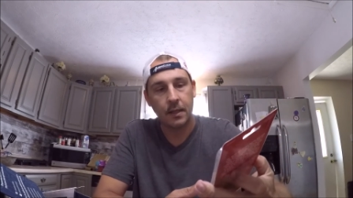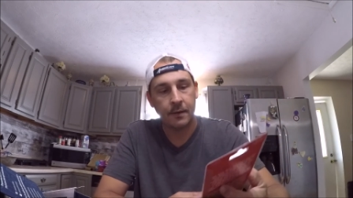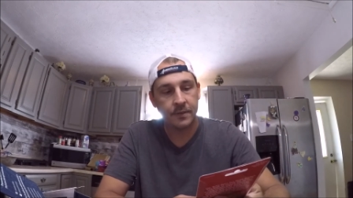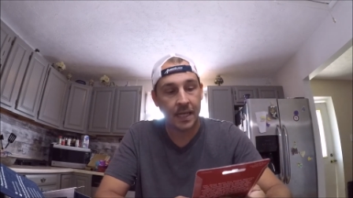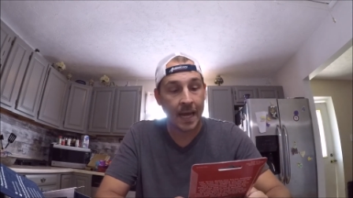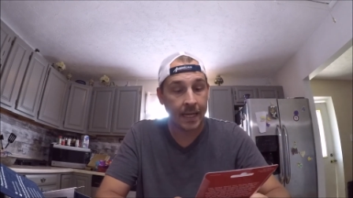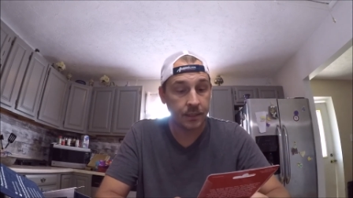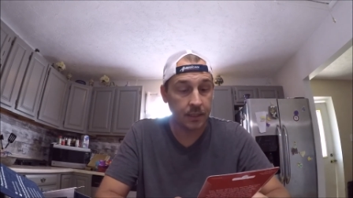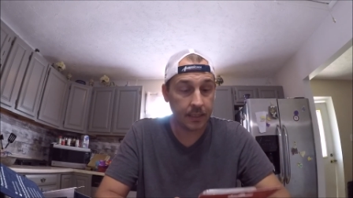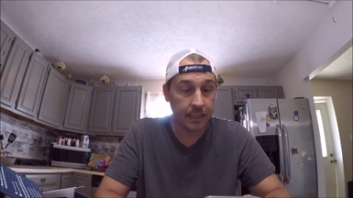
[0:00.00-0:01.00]
I was
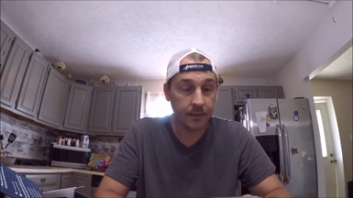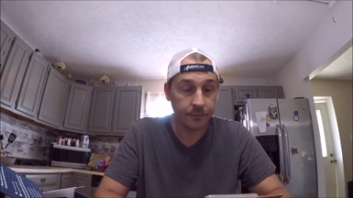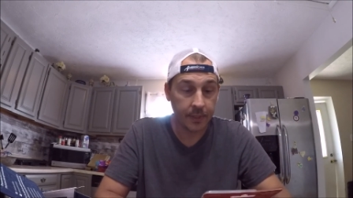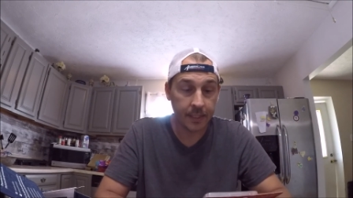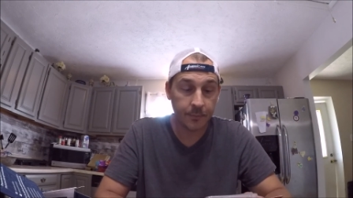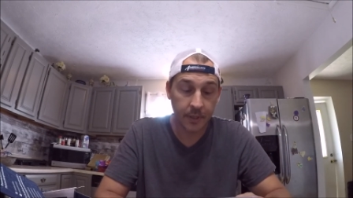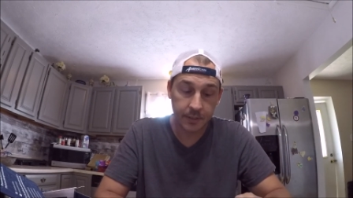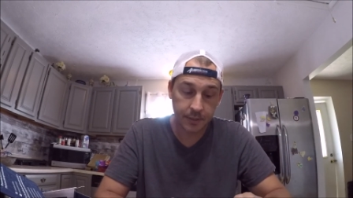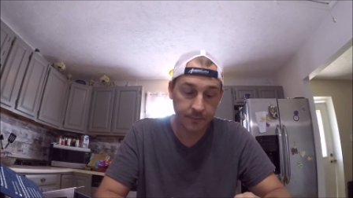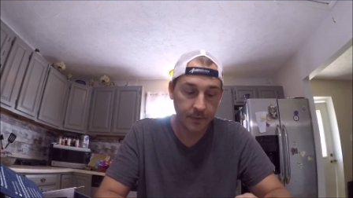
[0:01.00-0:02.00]
actually getting ready to
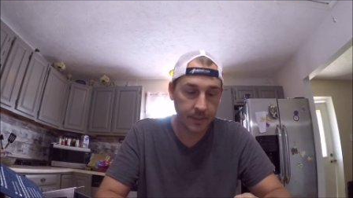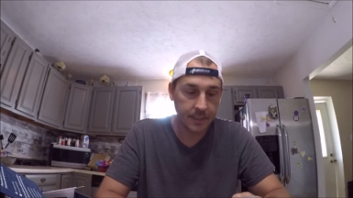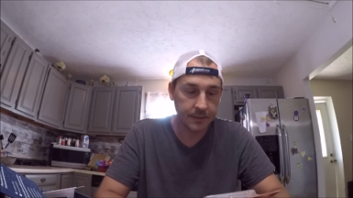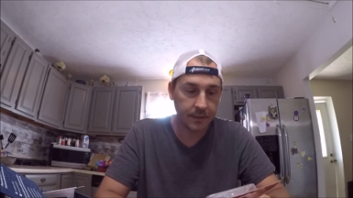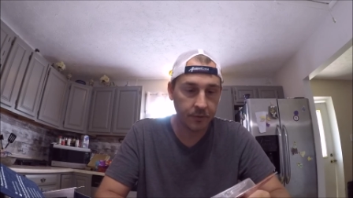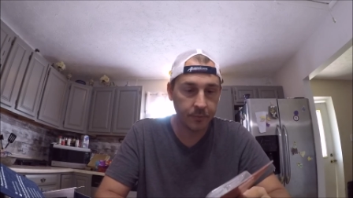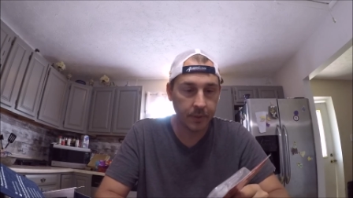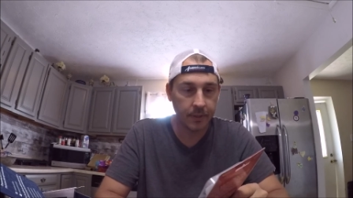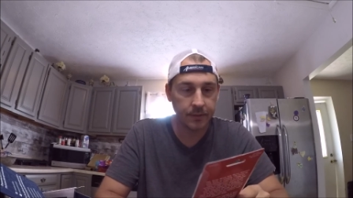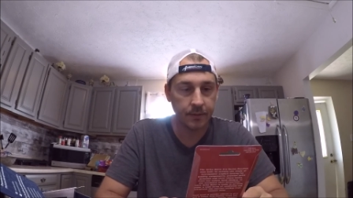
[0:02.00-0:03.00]
purchase one of these two
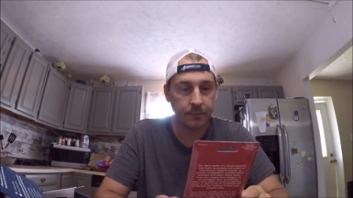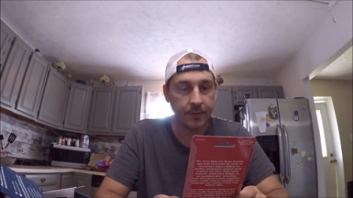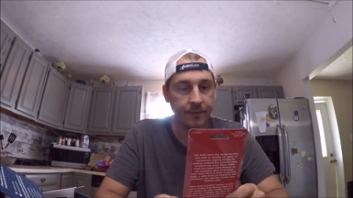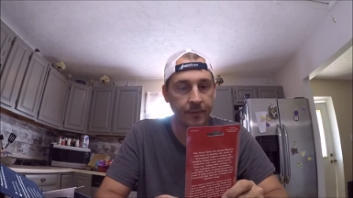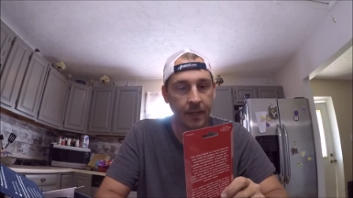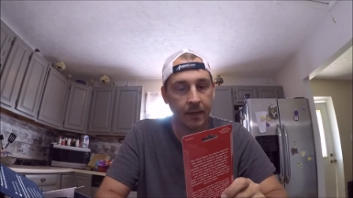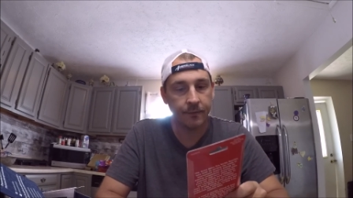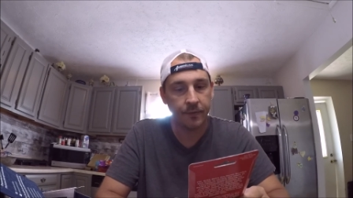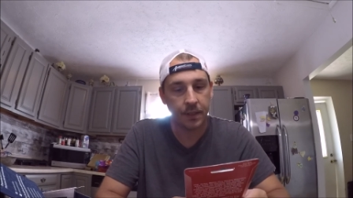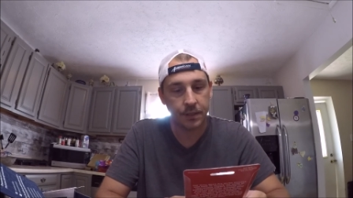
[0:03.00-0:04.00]
because the river that I
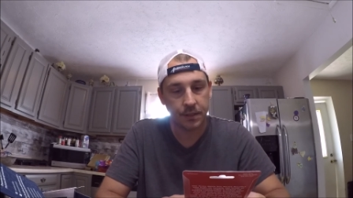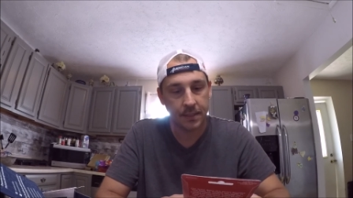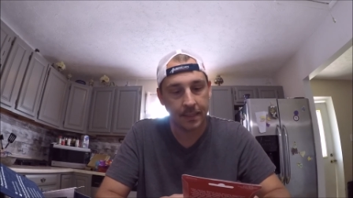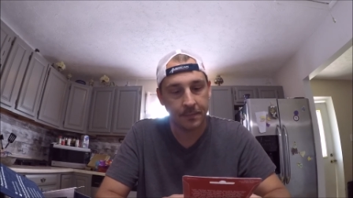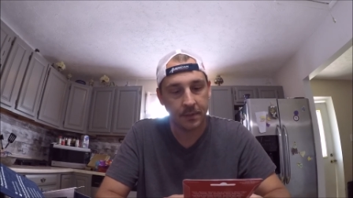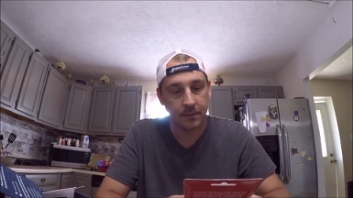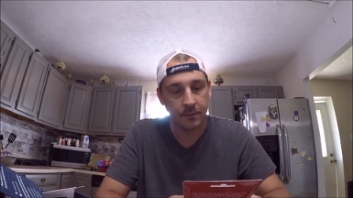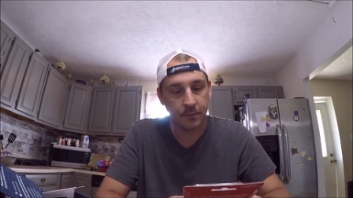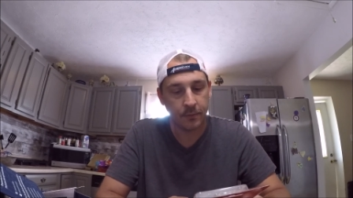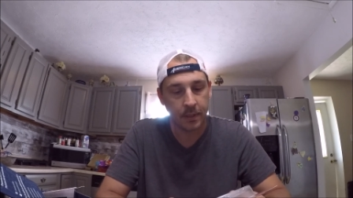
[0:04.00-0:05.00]
fish seems
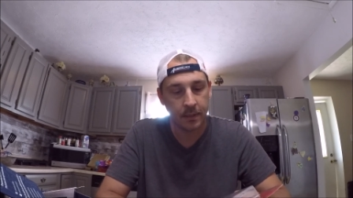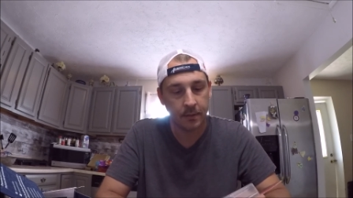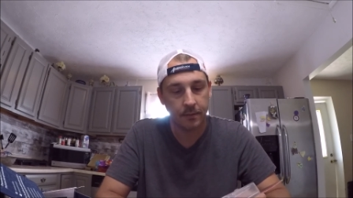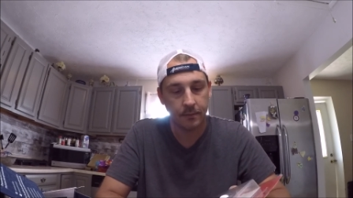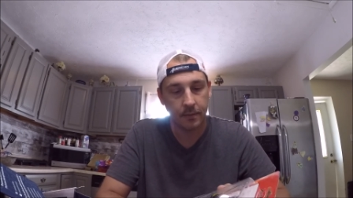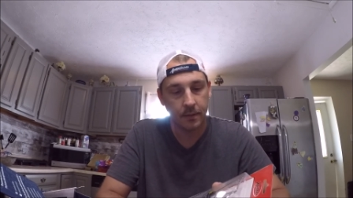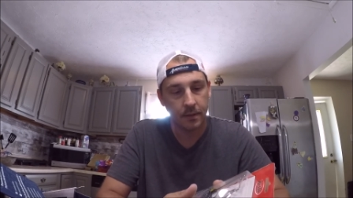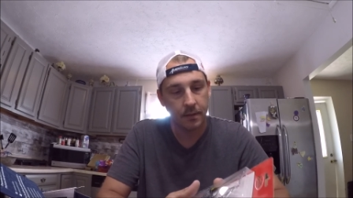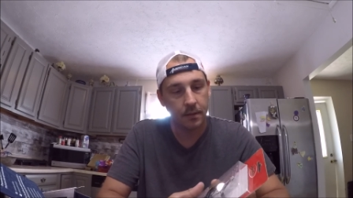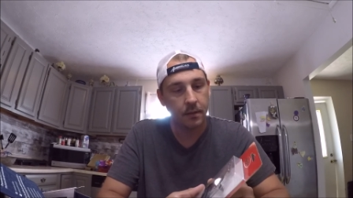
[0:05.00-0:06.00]
to,
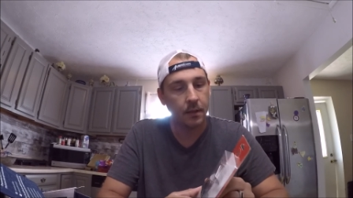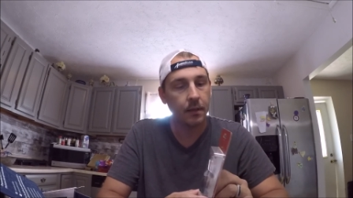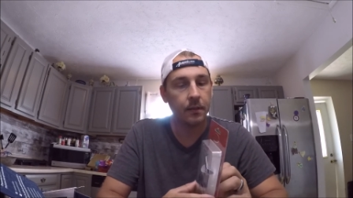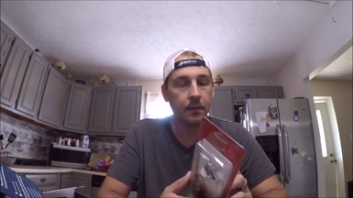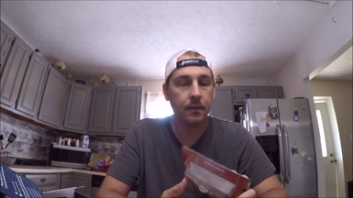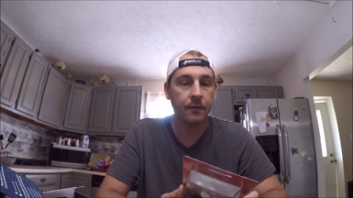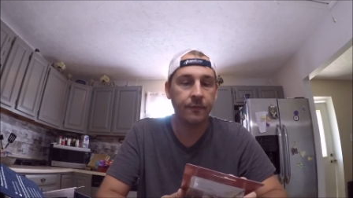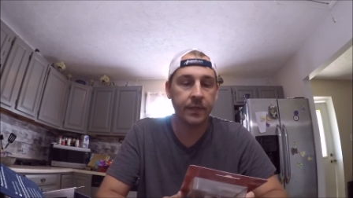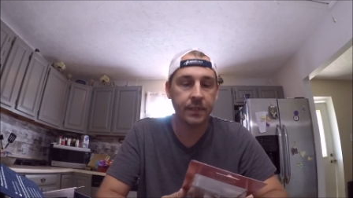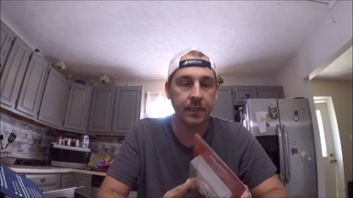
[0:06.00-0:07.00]
uh, the
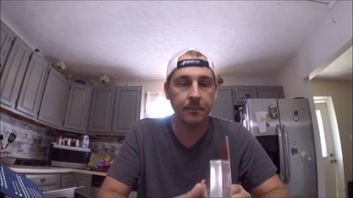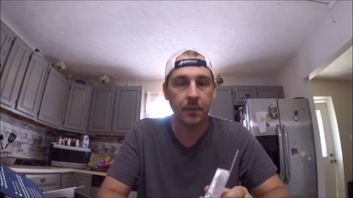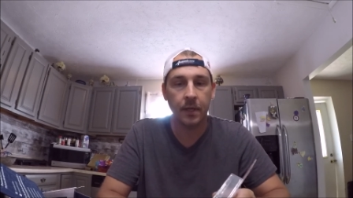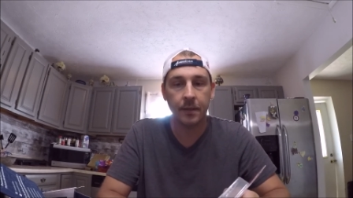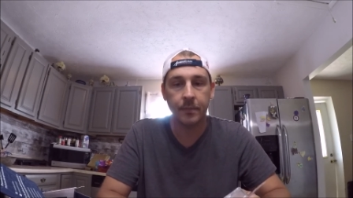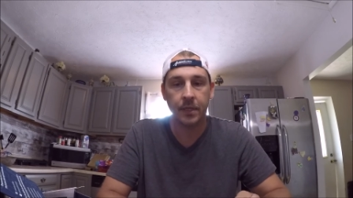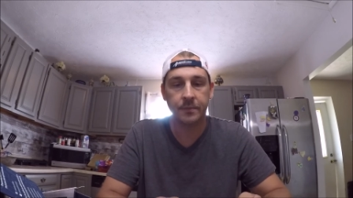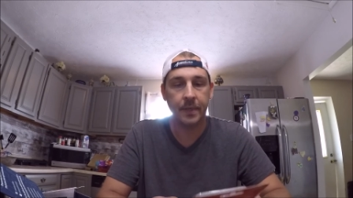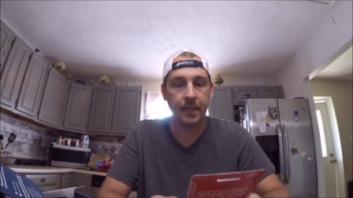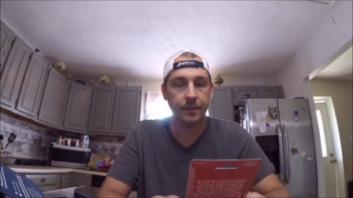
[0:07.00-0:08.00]
fish seem to like
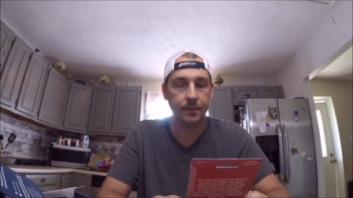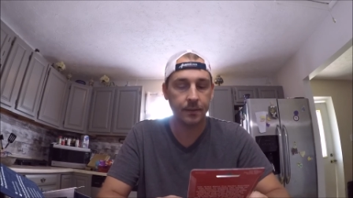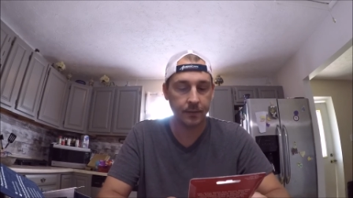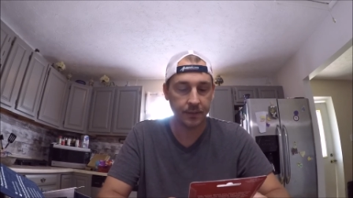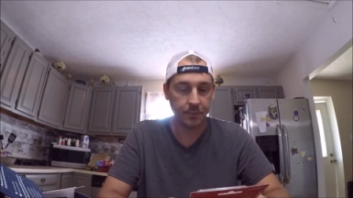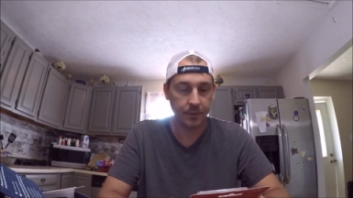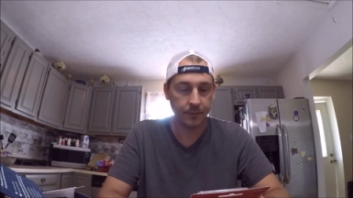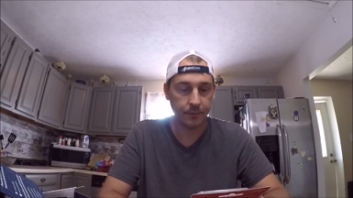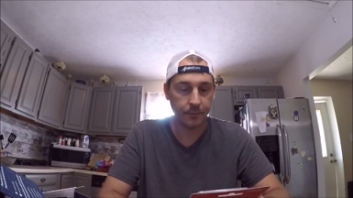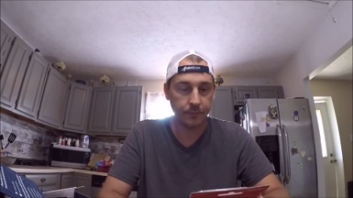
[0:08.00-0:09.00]
buzzbait, so that's pretty
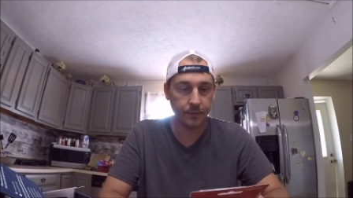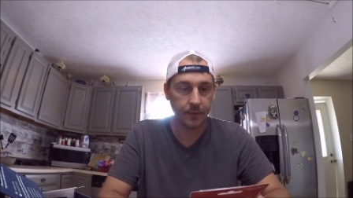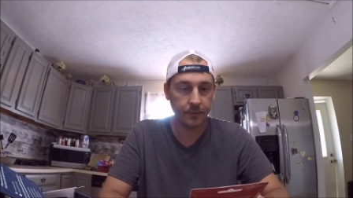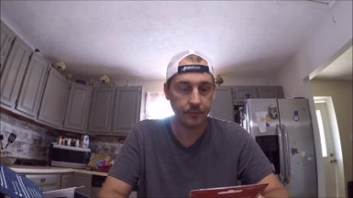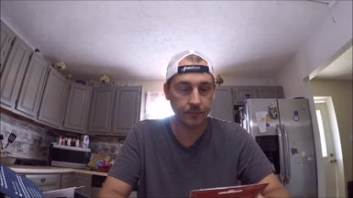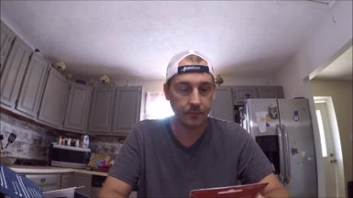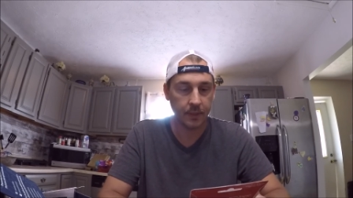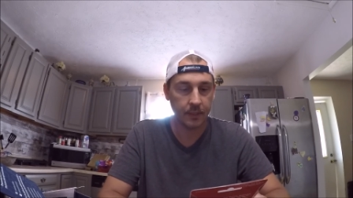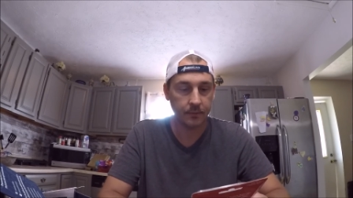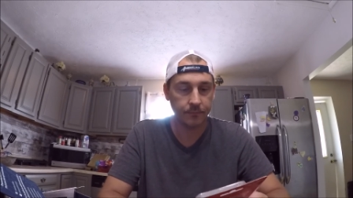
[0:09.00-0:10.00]
cool. So
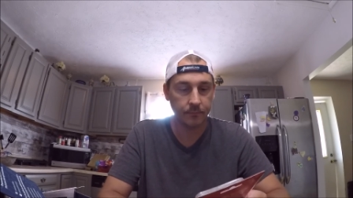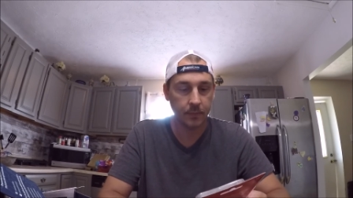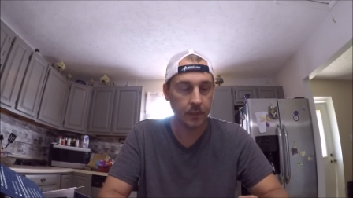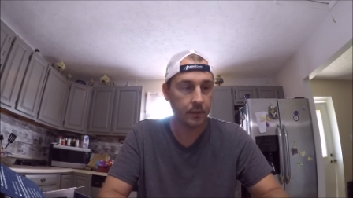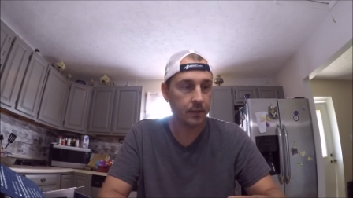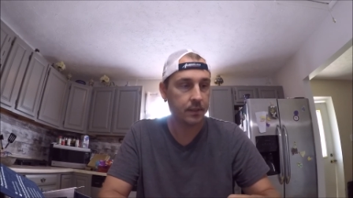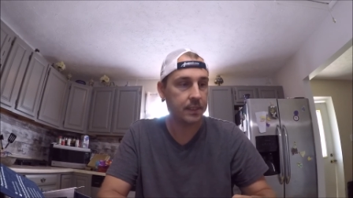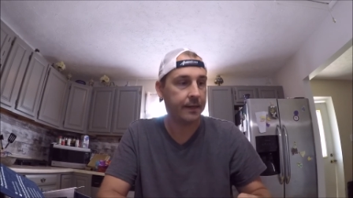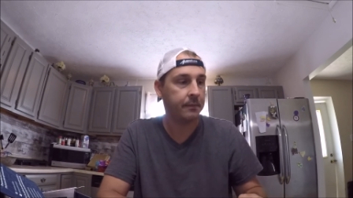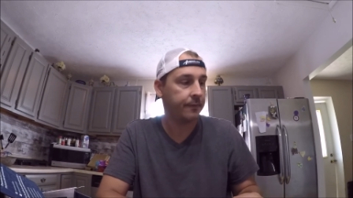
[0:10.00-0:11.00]
kind of
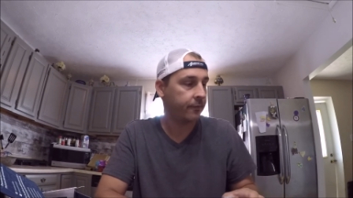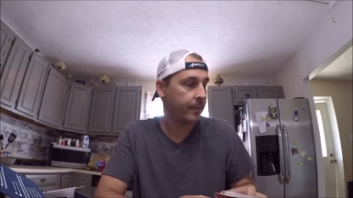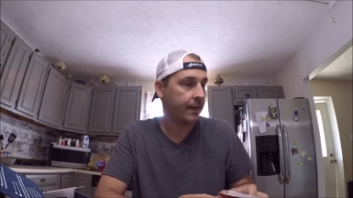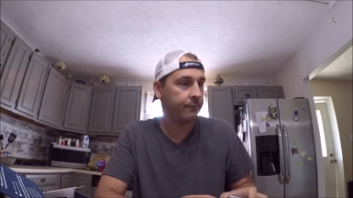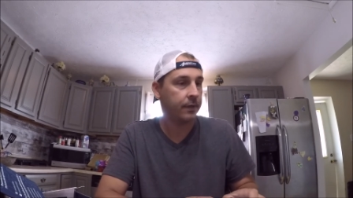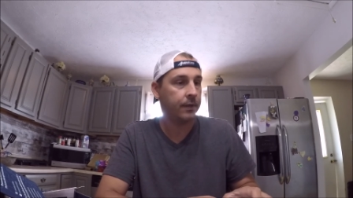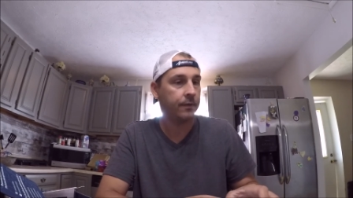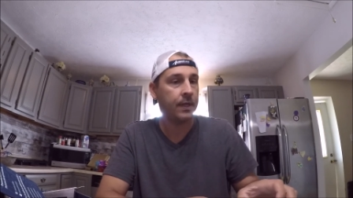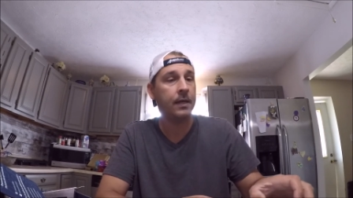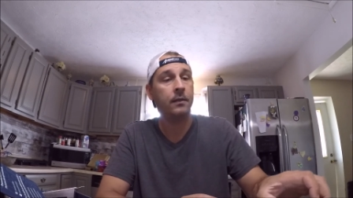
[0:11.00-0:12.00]
saved me from having to
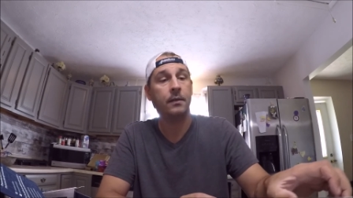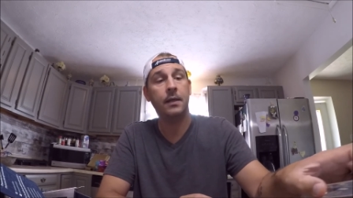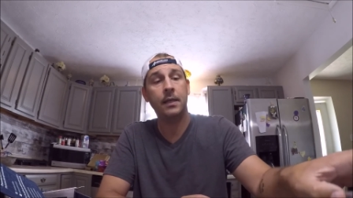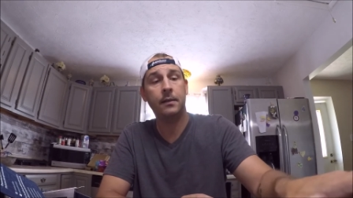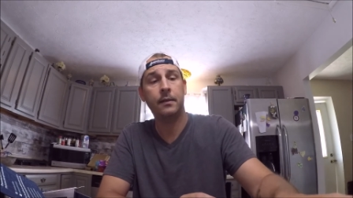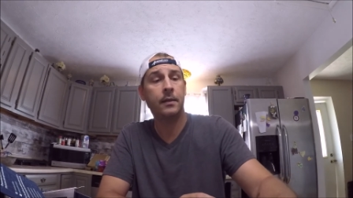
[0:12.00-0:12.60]
do that. And, and